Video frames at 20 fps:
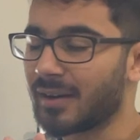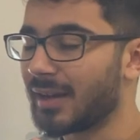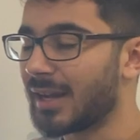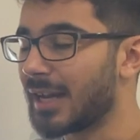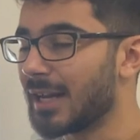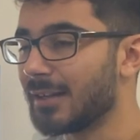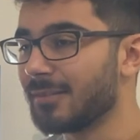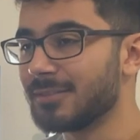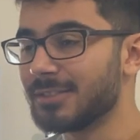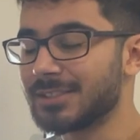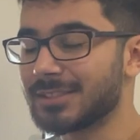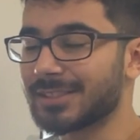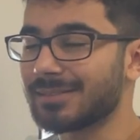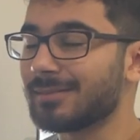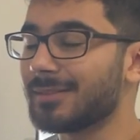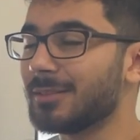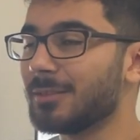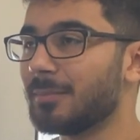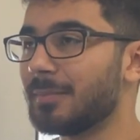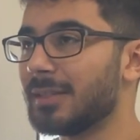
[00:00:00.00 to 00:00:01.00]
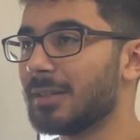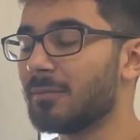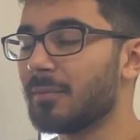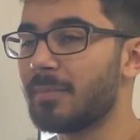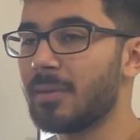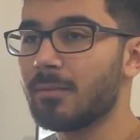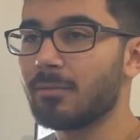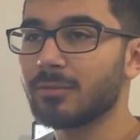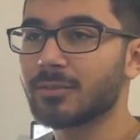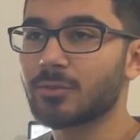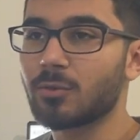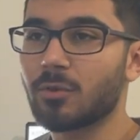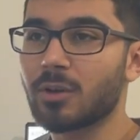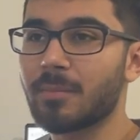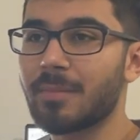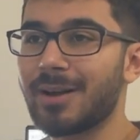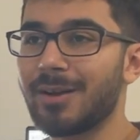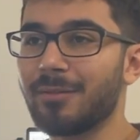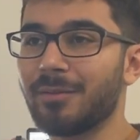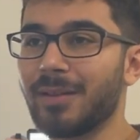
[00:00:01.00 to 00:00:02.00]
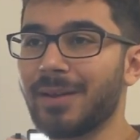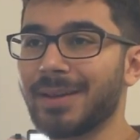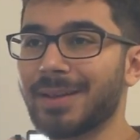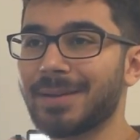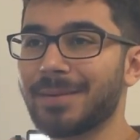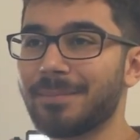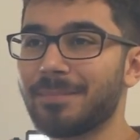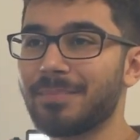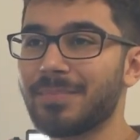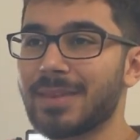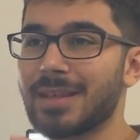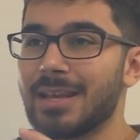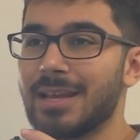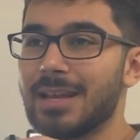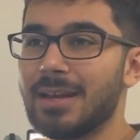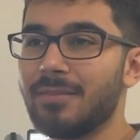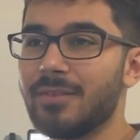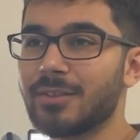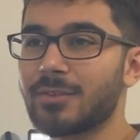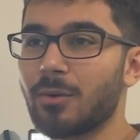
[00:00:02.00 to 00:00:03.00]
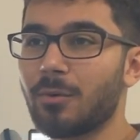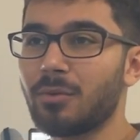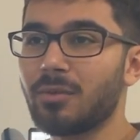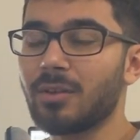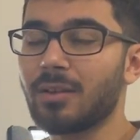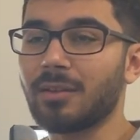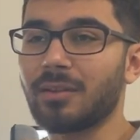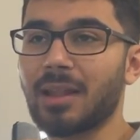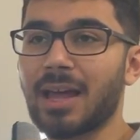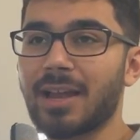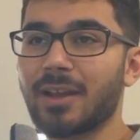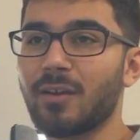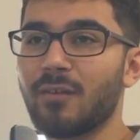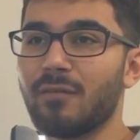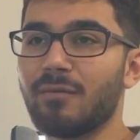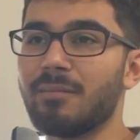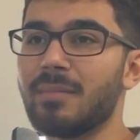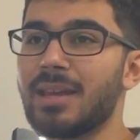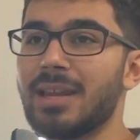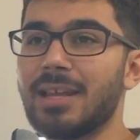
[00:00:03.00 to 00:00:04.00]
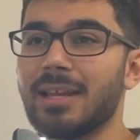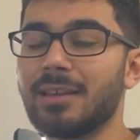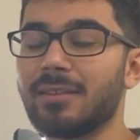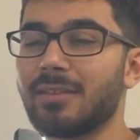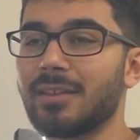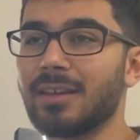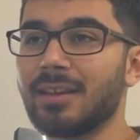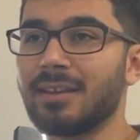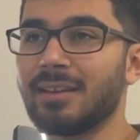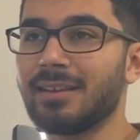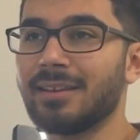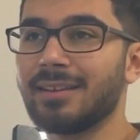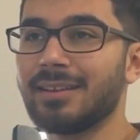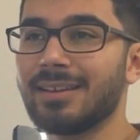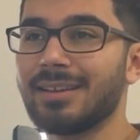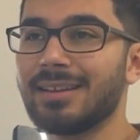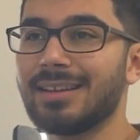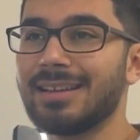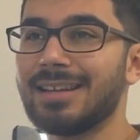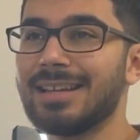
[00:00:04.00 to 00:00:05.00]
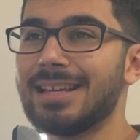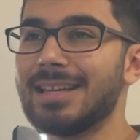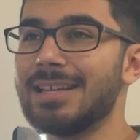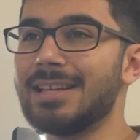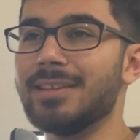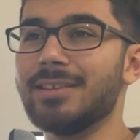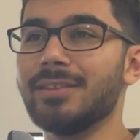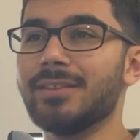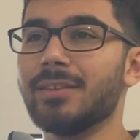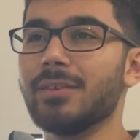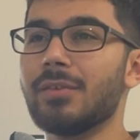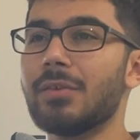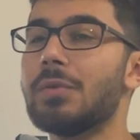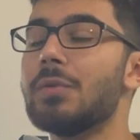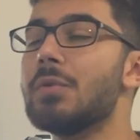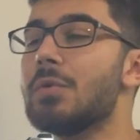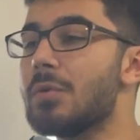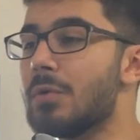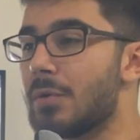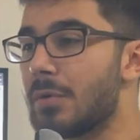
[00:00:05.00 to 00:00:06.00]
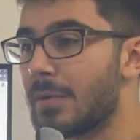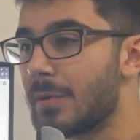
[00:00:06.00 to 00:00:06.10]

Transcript: have just a little bit. When people talk about like this whole lack of meaning thing is new.